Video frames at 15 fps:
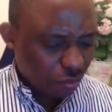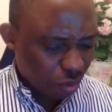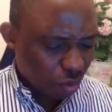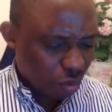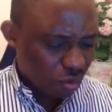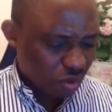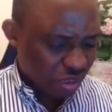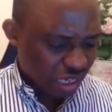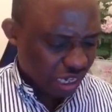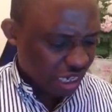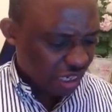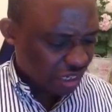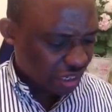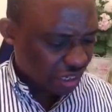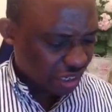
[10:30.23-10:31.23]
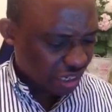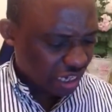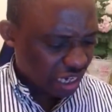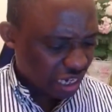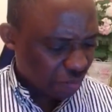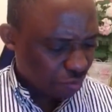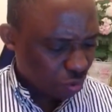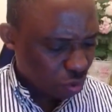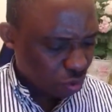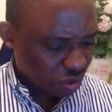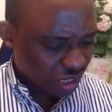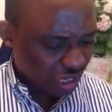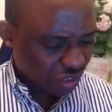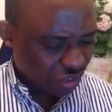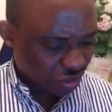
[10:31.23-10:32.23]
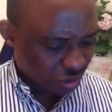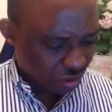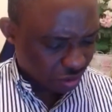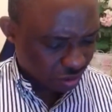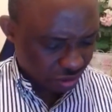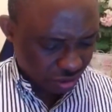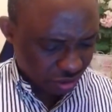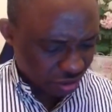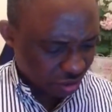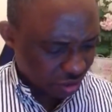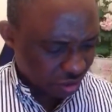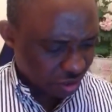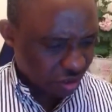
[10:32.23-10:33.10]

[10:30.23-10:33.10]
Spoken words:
possess their possessions."